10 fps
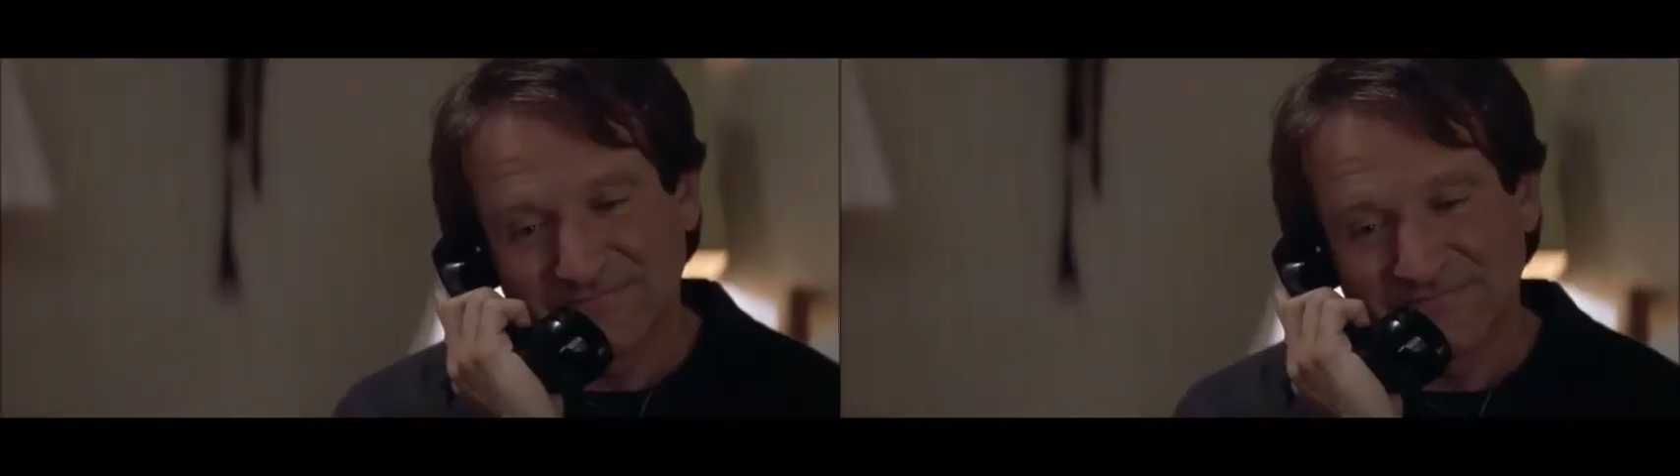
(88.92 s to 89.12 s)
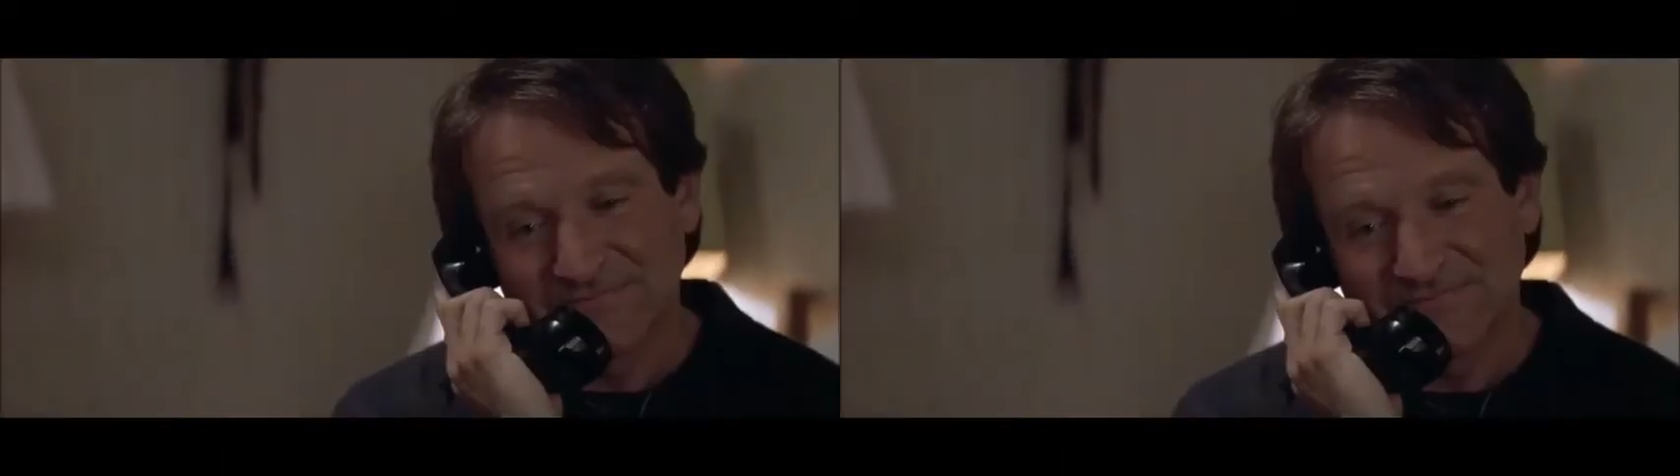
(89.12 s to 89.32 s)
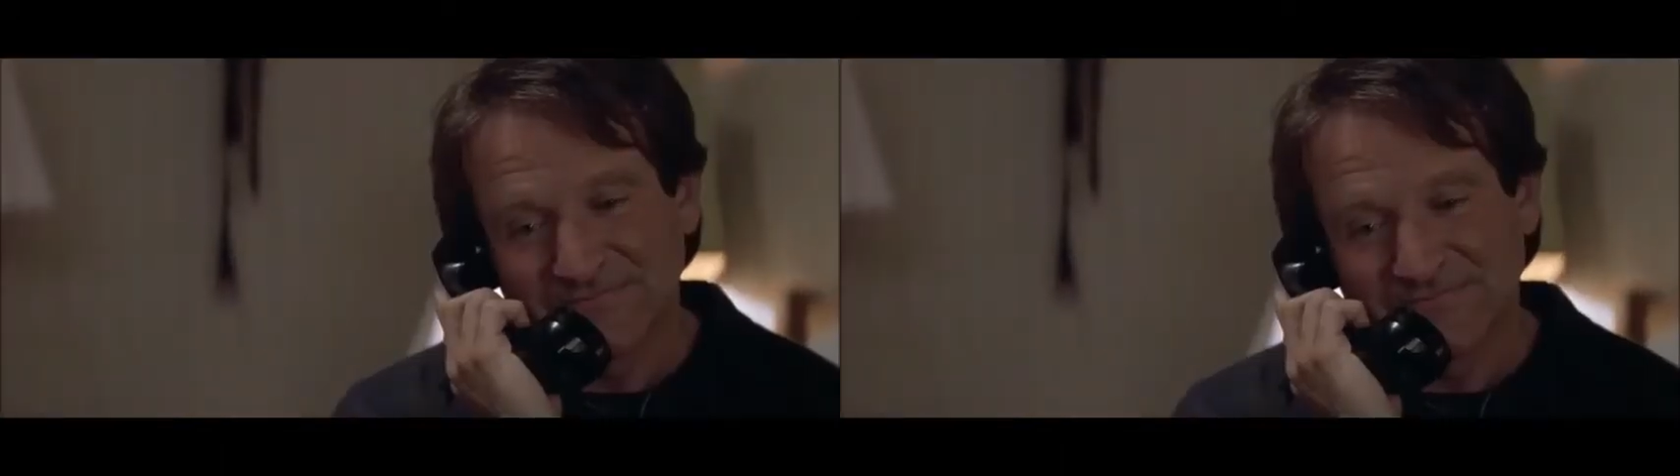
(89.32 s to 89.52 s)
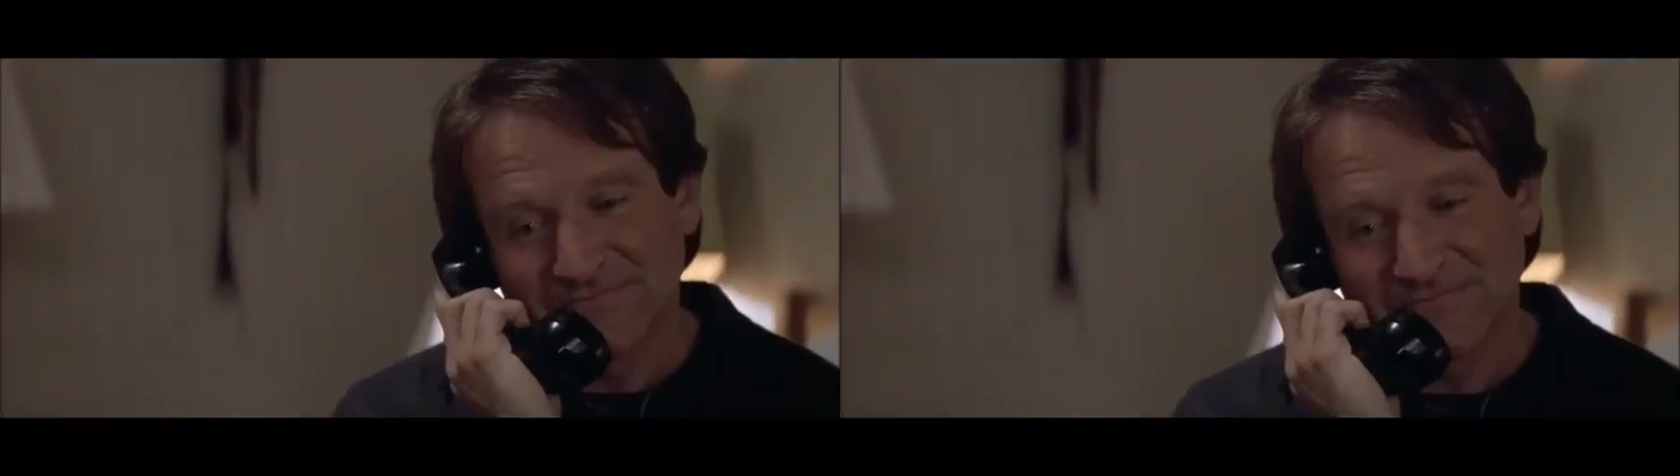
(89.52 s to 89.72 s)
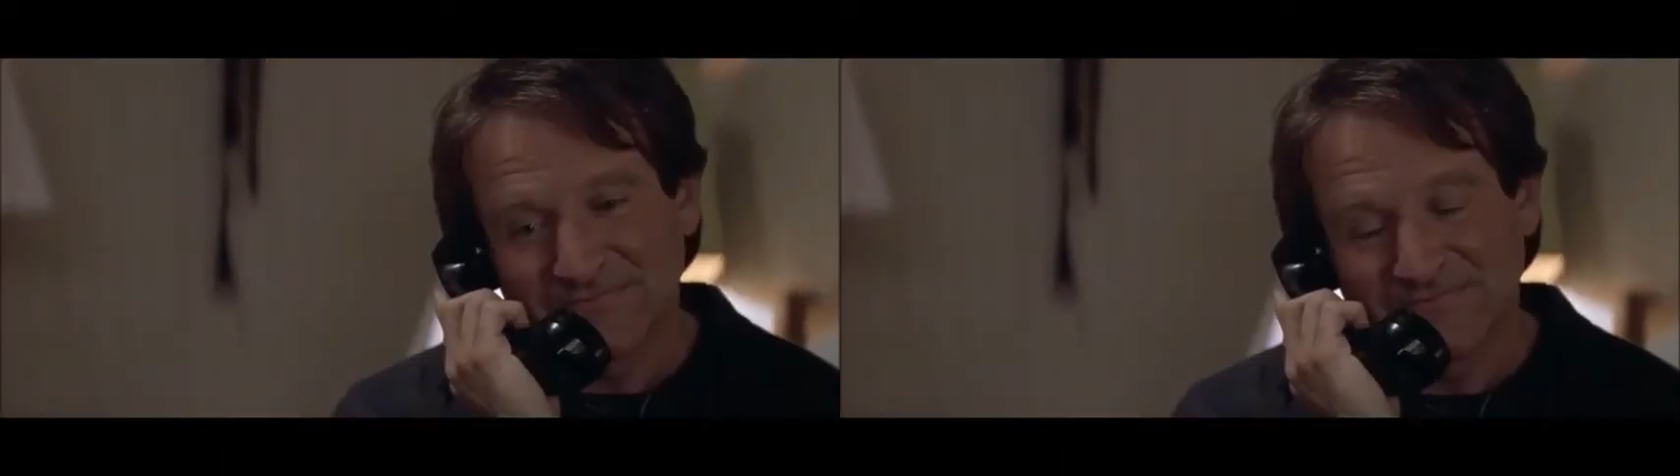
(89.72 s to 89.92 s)
Steiner
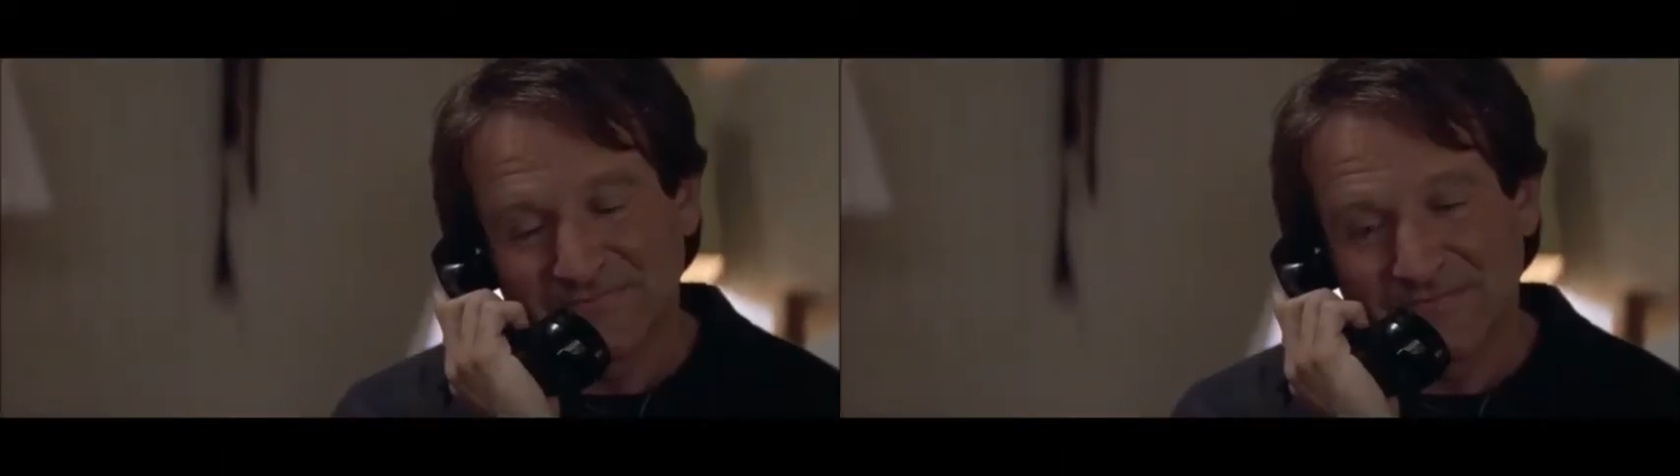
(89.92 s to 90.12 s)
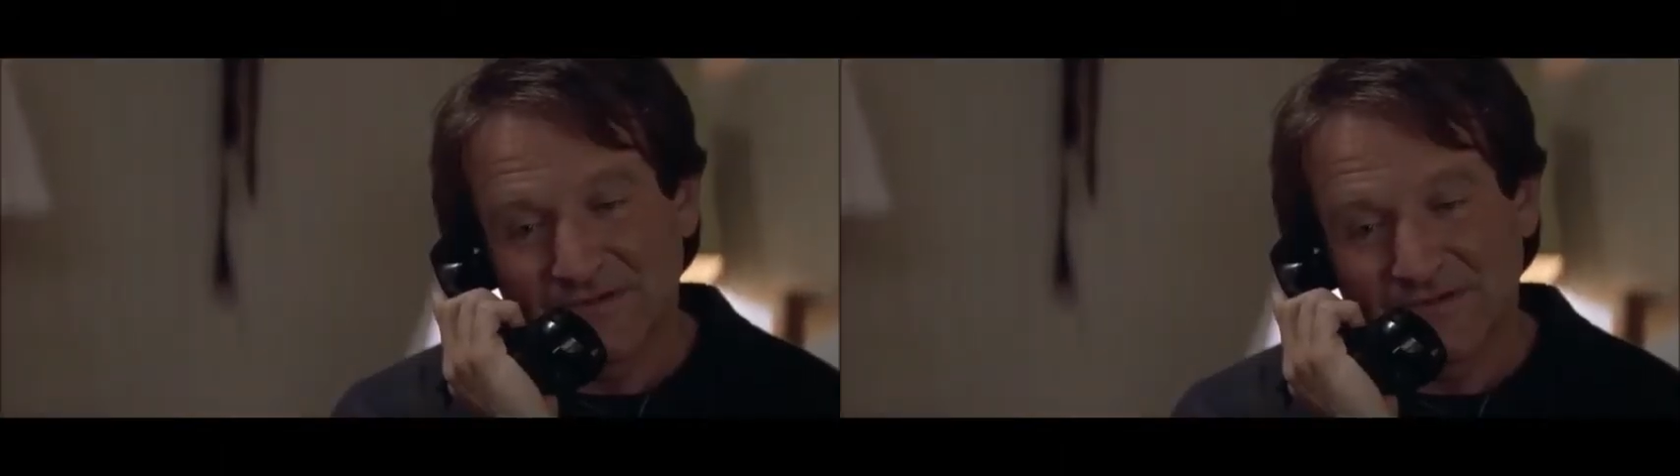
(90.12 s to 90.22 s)
Street.